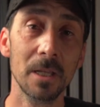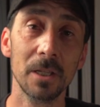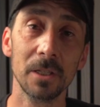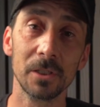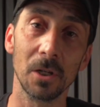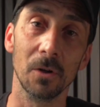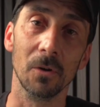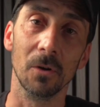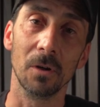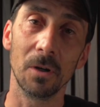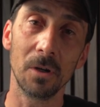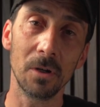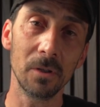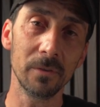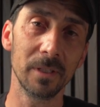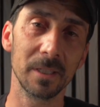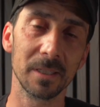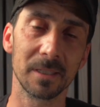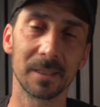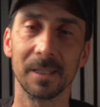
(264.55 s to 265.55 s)
So
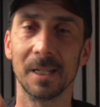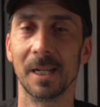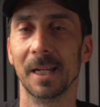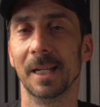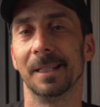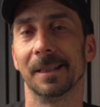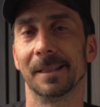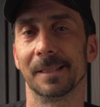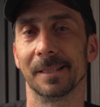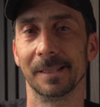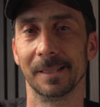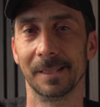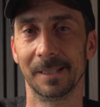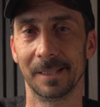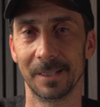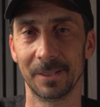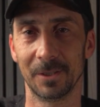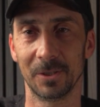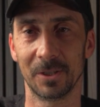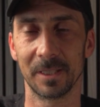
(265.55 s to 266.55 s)
on this side,
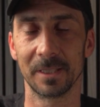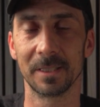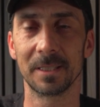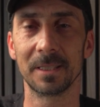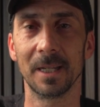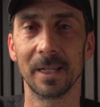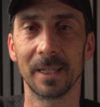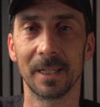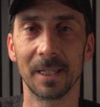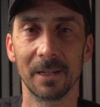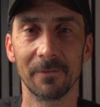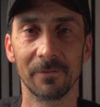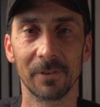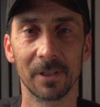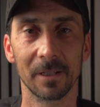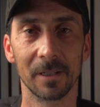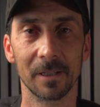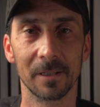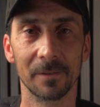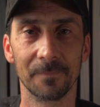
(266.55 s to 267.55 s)
as you can see, I have
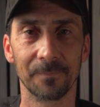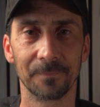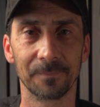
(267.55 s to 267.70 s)
the